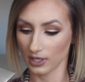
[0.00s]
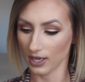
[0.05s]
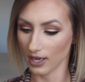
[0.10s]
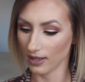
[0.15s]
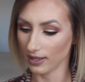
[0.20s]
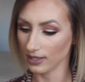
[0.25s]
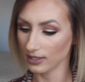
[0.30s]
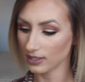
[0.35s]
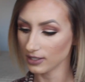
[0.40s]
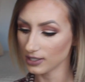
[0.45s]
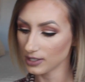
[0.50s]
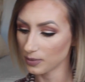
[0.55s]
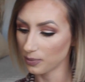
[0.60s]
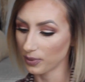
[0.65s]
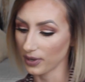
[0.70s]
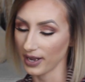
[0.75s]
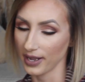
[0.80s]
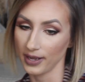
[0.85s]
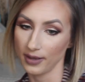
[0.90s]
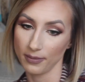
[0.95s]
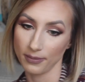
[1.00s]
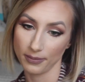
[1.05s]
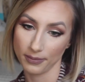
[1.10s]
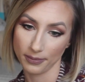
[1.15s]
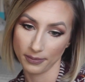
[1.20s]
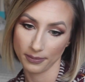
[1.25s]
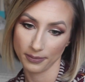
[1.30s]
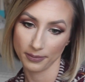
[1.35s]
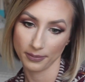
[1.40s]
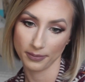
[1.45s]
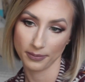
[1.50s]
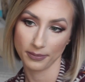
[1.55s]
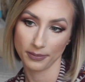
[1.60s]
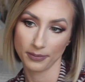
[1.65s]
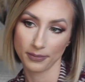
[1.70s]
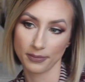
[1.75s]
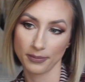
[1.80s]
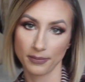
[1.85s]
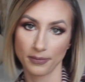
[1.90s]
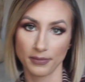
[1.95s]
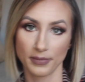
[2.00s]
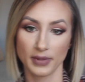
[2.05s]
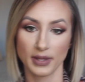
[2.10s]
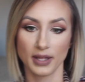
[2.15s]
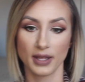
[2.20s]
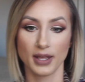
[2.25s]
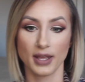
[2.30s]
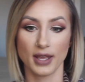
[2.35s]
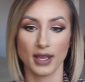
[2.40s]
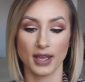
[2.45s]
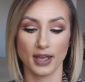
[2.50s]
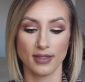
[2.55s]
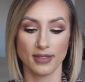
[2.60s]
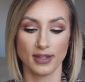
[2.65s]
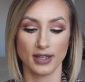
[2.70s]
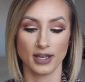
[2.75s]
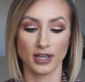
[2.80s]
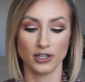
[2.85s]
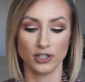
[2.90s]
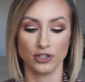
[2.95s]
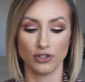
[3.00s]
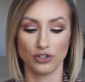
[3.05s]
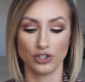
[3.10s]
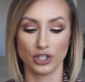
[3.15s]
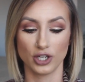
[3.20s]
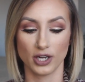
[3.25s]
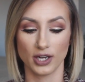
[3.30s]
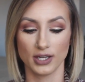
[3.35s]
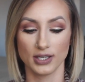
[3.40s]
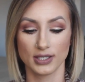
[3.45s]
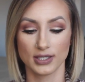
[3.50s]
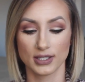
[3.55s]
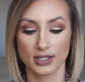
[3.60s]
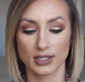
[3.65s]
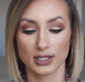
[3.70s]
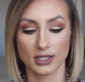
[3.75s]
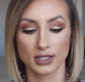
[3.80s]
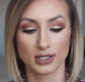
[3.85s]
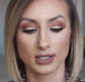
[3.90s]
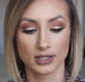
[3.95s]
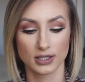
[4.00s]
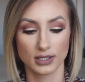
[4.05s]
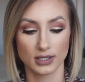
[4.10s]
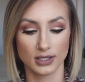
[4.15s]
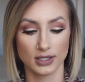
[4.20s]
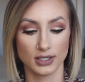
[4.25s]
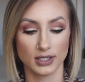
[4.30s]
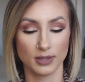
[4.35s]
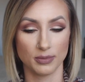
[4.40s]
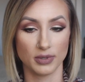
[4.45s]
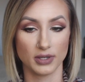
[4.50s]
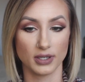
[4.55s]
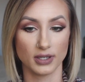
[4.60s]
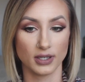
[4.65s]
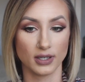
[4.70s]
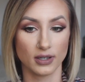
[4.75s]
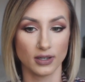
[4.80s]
I like to spray it, and then you just dip it in